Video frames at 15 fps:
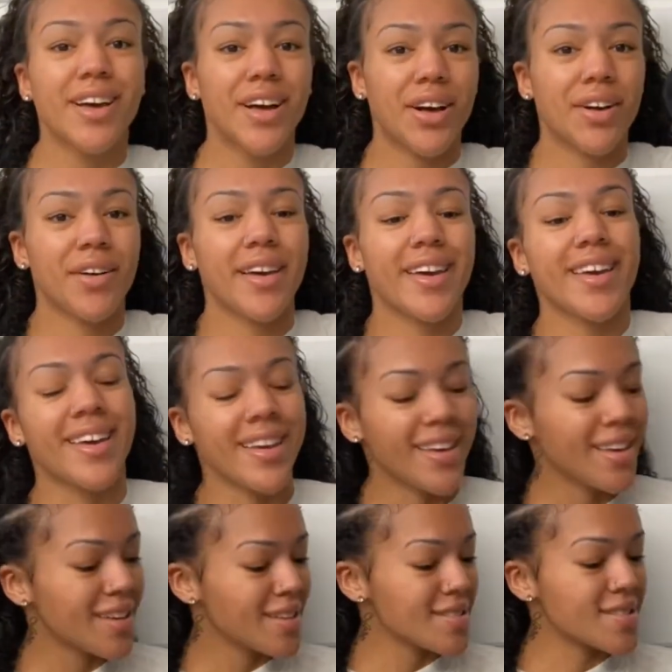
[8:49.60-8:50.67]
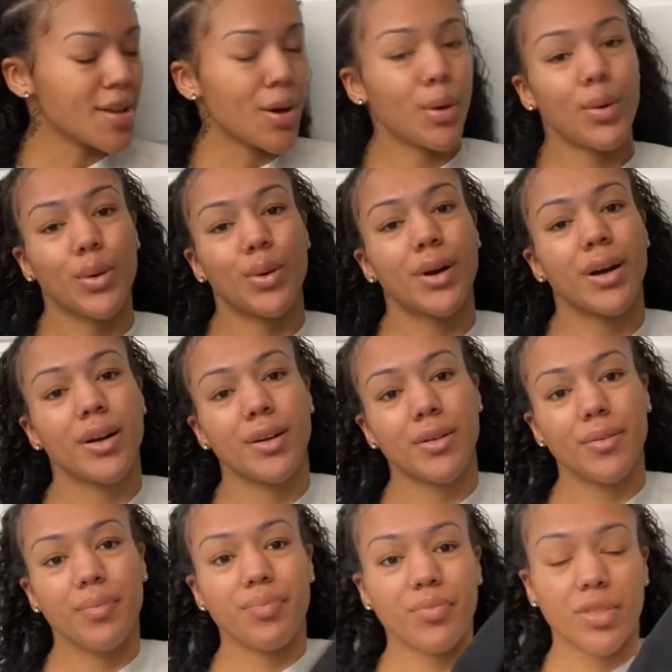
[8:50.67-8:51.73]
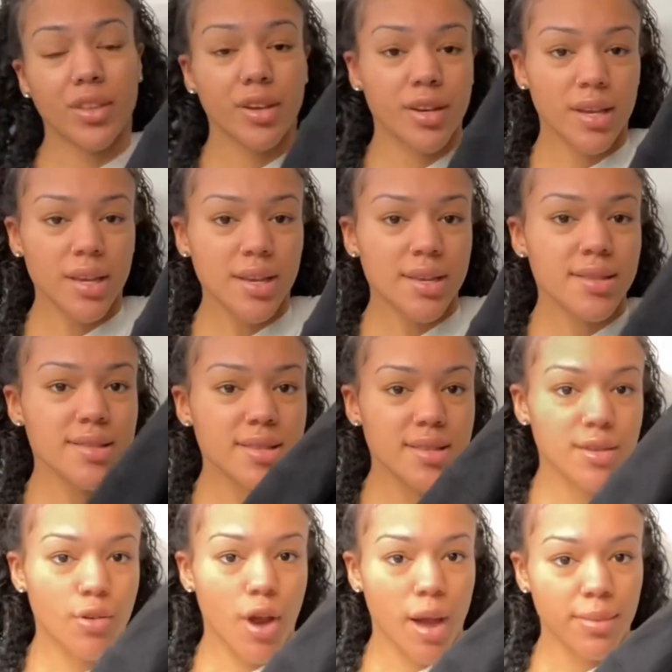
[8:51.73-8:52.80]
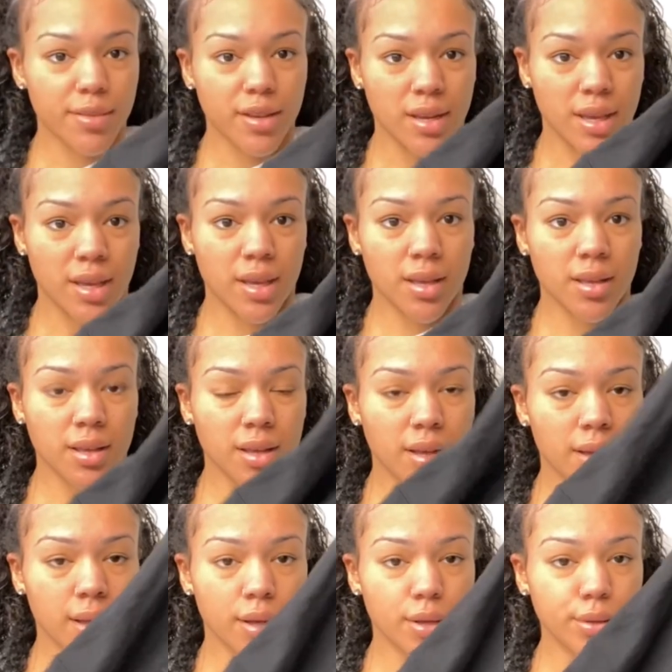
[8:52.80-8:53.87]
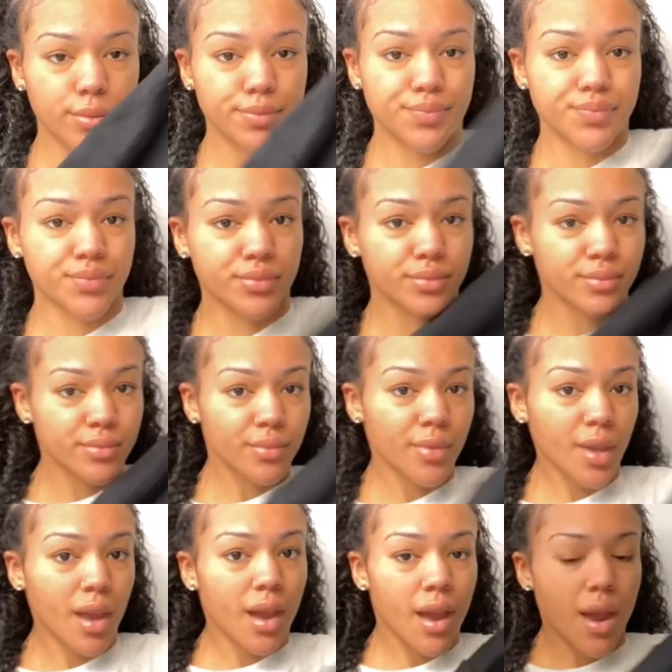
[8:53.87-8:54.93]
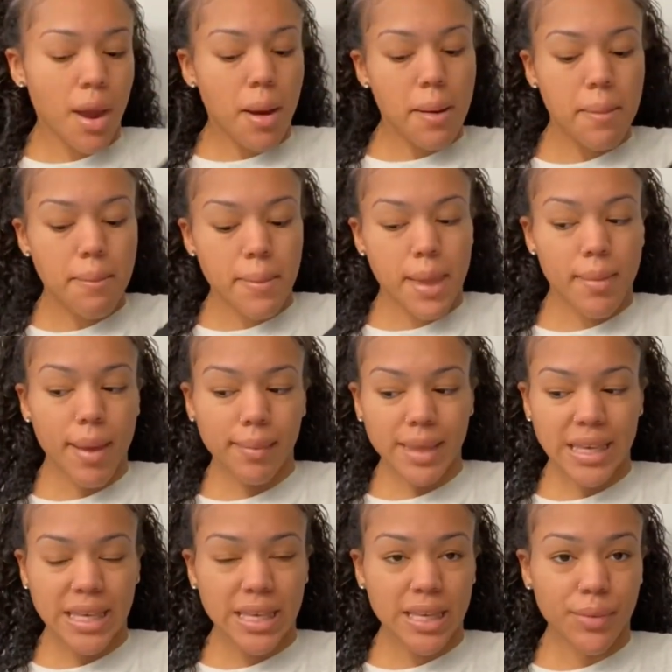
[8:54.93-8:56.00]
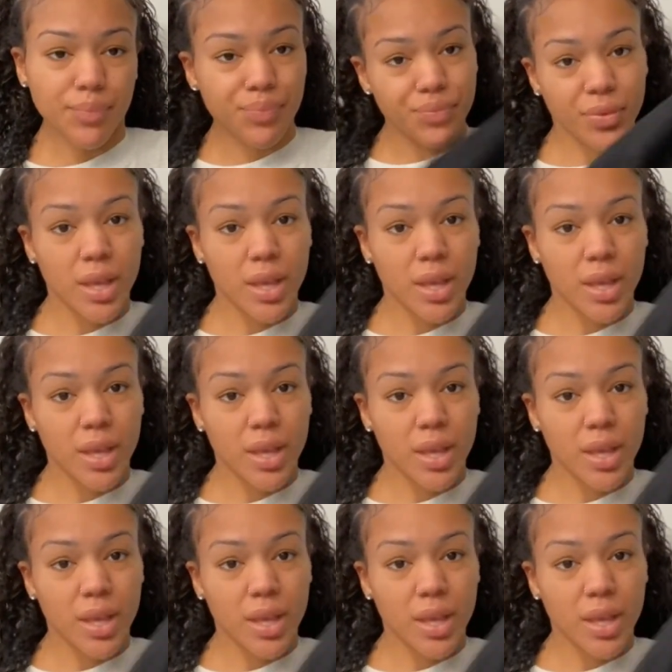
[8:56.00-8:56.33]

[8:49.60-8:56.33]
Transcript: okay, so um, the hoodie is this cropped hoodie um, made by me.